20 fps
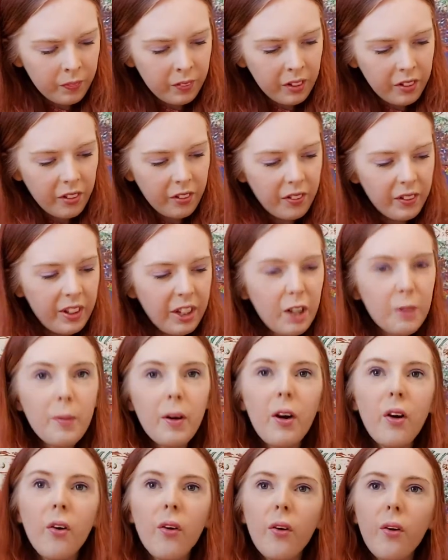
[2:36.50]
So think
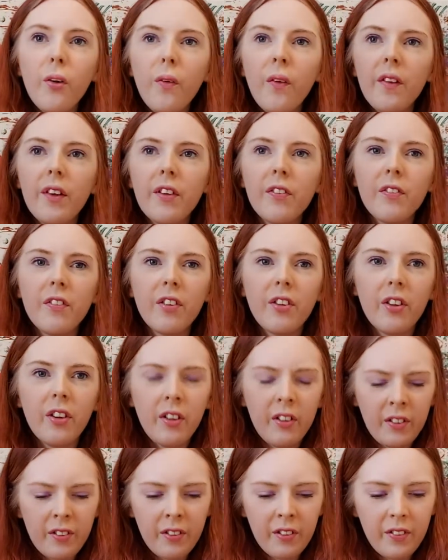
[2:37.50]
about all the different
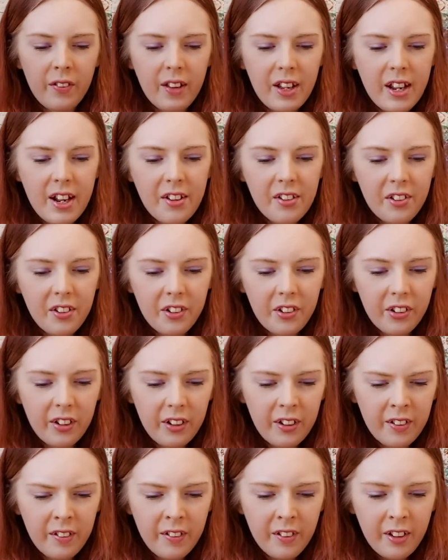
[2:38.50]
colours, so the Easter
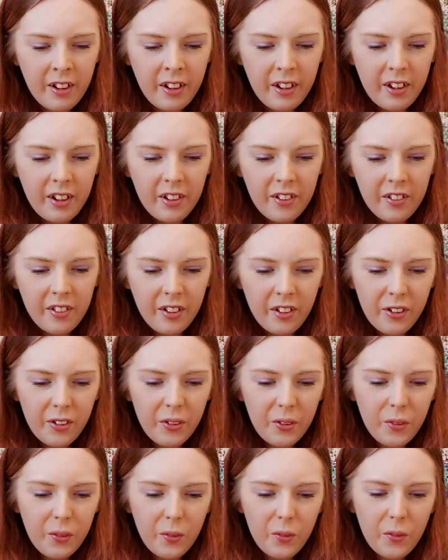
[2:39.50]
colours.
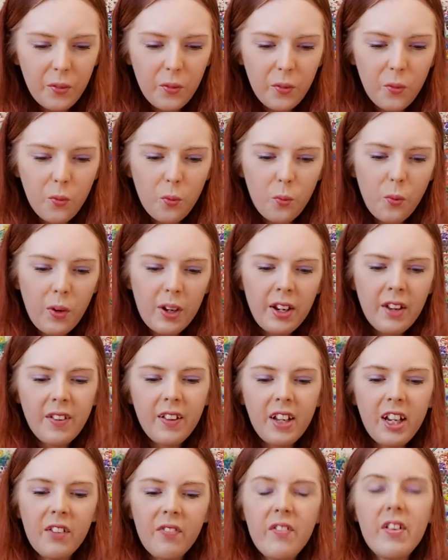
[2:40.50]
So when you
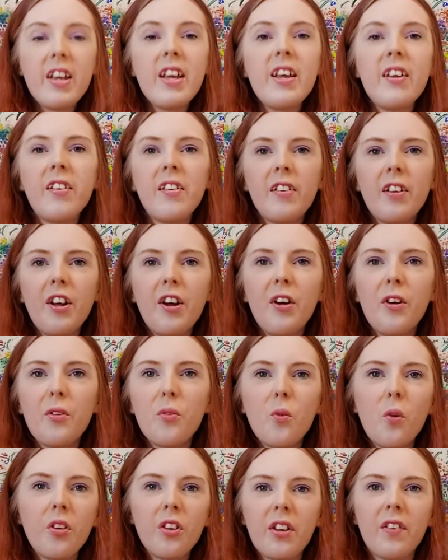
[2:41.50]
think of Easter,
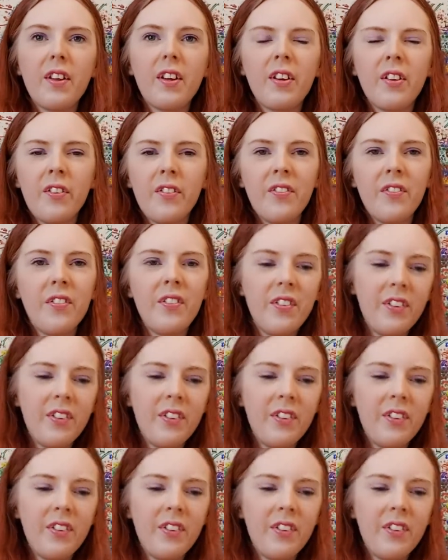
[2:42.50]
what do you think of?